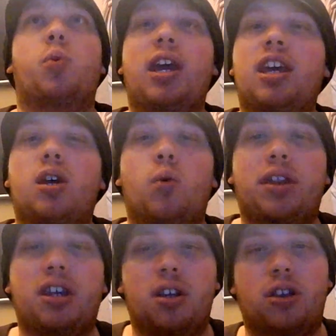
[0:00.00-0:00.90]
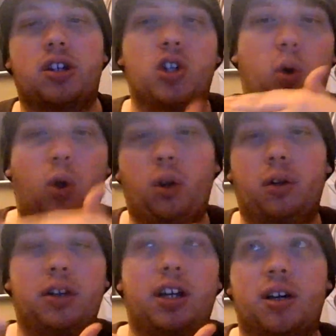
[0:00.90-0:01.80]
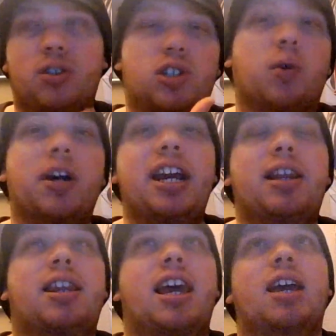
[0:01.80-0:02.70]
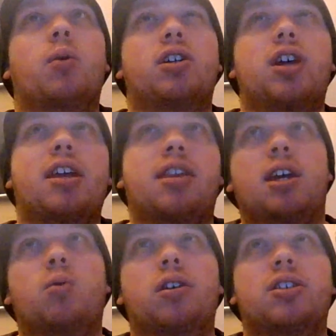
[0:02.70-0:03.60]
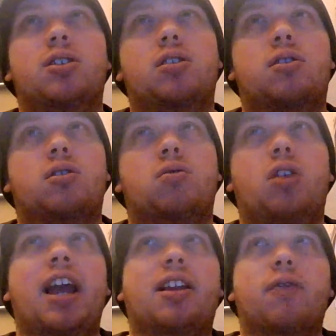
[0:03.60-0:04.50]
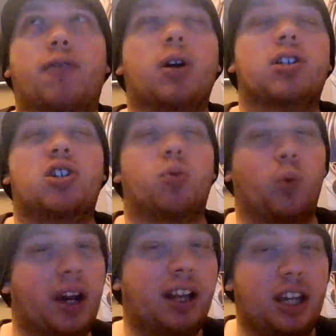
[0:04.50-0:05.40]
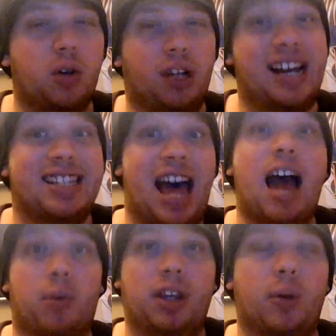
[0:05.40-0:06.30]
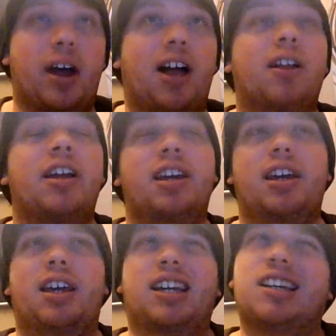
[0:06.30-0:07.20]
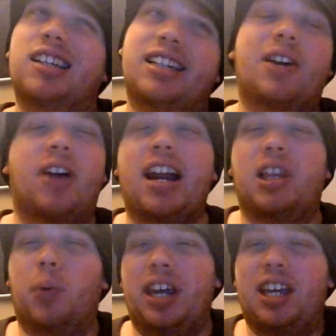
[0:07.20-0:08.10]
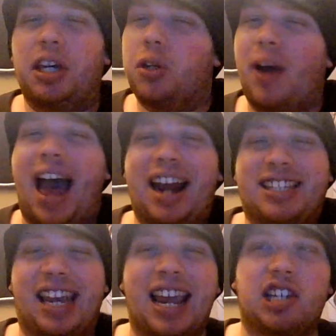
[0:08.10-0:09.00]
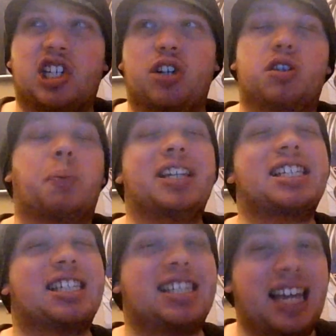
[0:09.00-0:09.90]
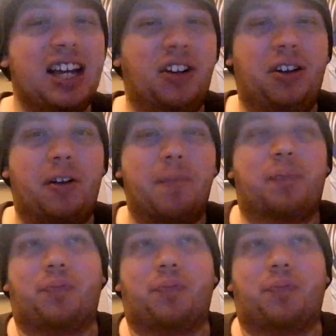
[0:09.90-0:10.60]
Wii U with, you know, the dual, you know, screen thing, which I think was like the first to really utilize that really well. Now, granted, the Wii U had its issues, but still,